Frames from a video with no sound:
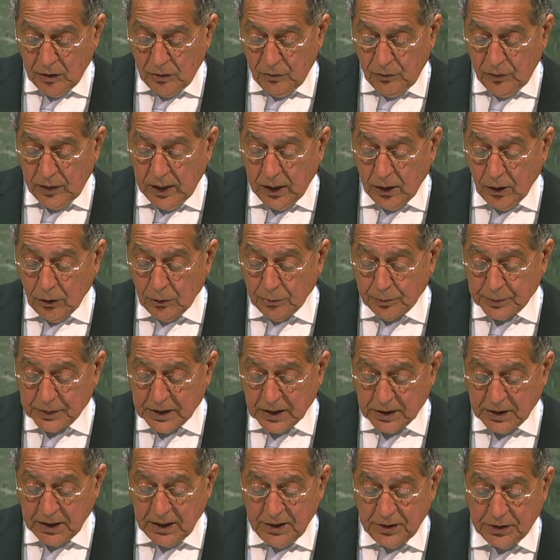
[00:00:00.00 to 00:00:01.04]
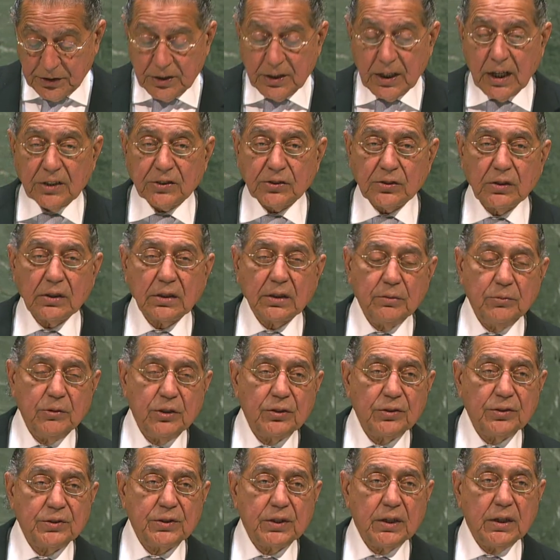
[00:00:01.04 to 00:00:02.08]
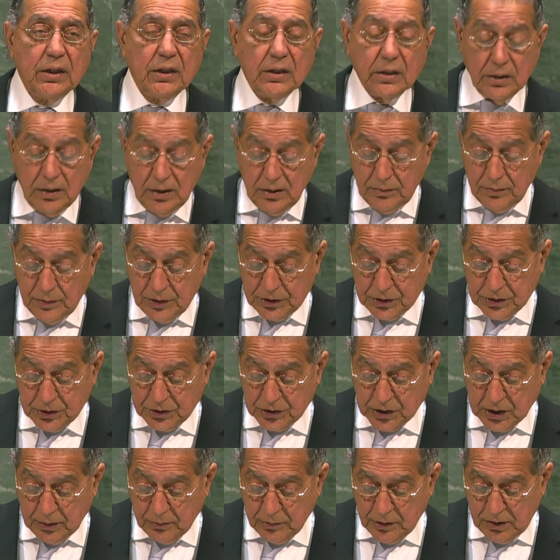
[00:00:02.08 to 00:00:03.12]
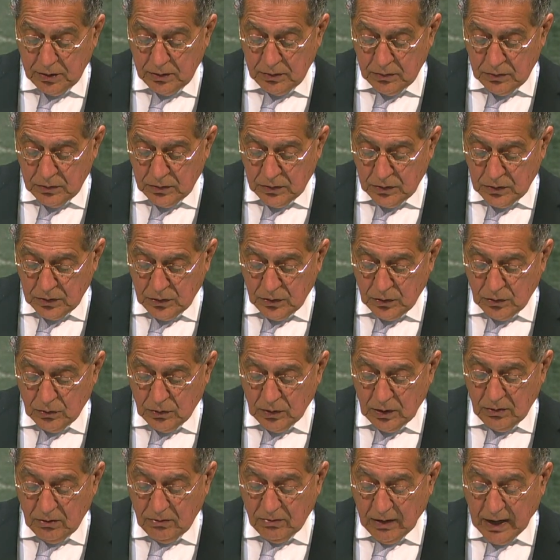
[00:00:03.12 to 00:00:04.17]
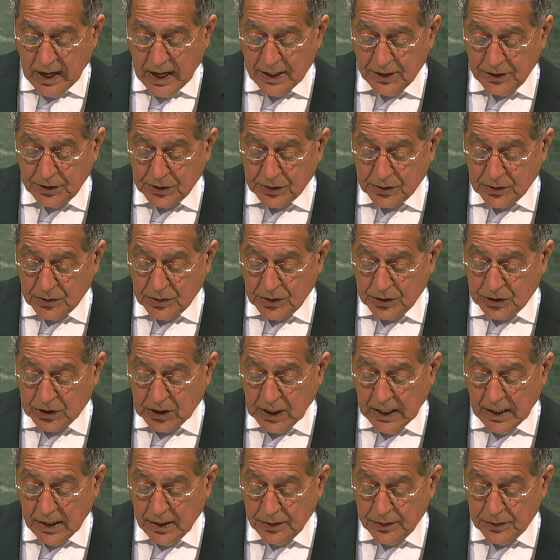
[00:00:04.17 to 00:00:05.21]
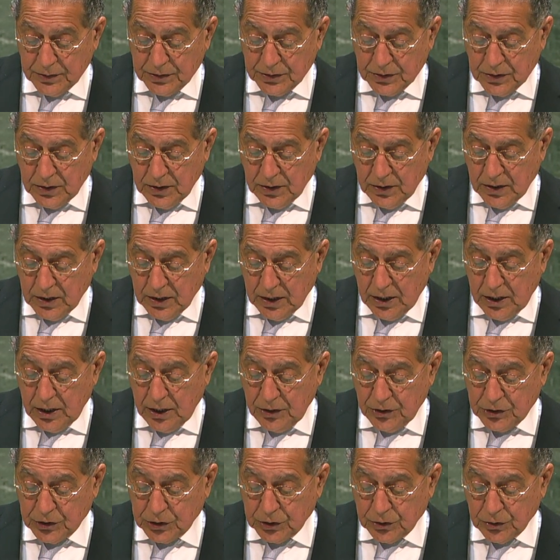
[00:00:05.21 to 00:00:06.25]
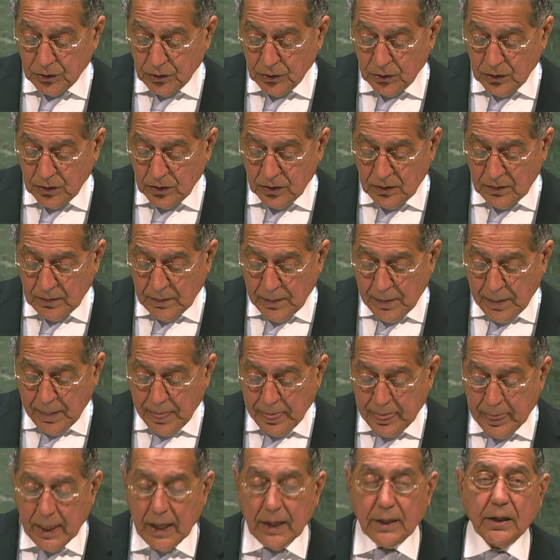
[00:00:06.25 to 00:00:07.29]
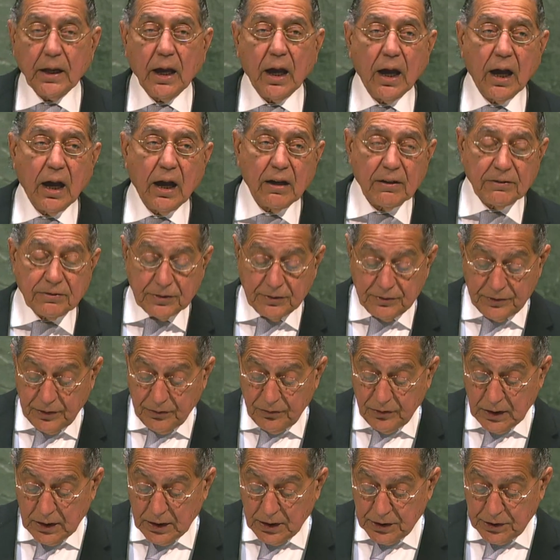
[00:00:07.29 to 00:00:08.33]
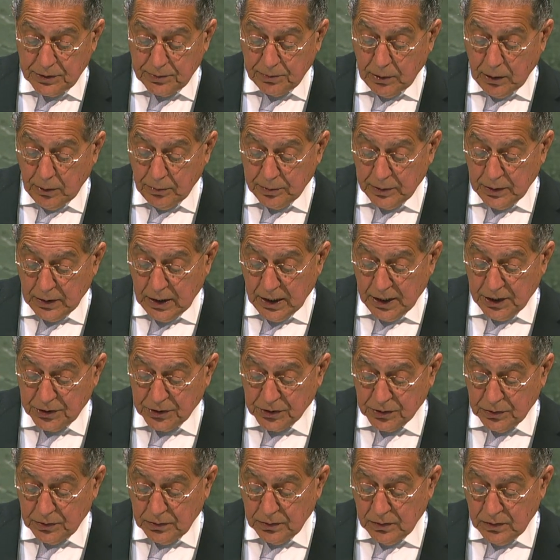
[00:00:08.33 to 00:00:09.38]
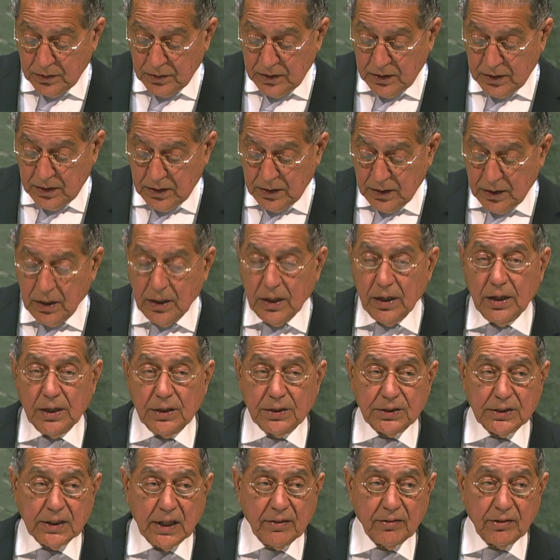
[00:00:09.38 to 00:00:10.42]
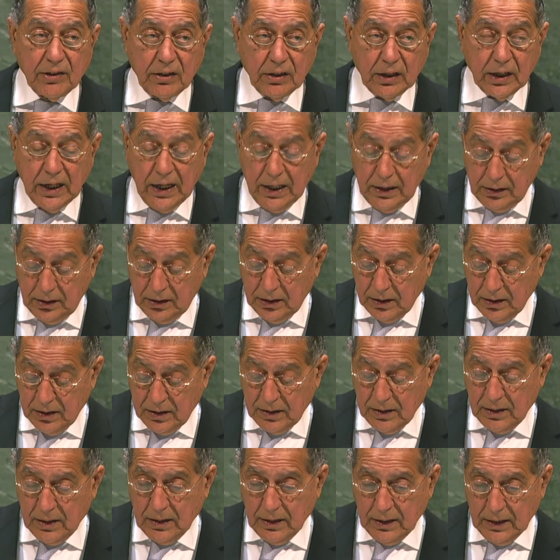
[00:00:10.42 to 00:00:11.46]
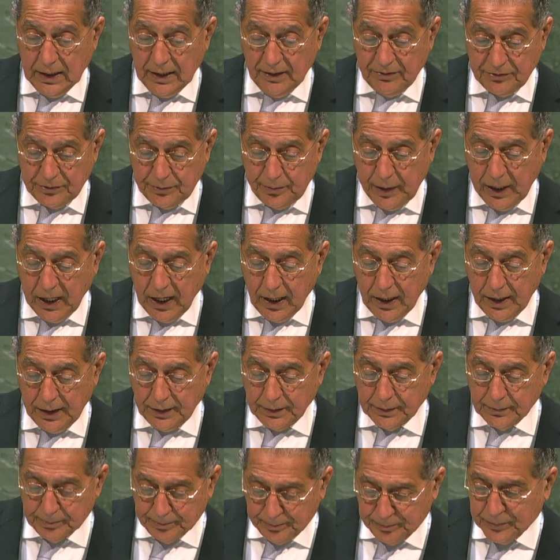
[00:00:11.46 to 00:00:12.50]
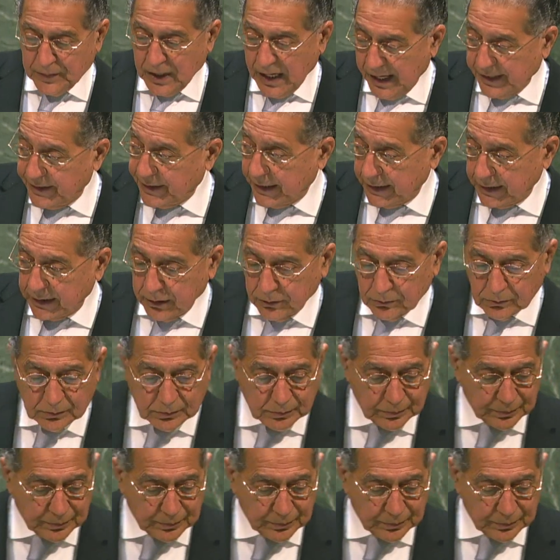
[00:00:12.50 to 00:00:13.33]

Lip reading: We hope that the international community, Mr. Chairman, will rise to the challenge and ensure that half of the world's population is never again left behind. I thank you.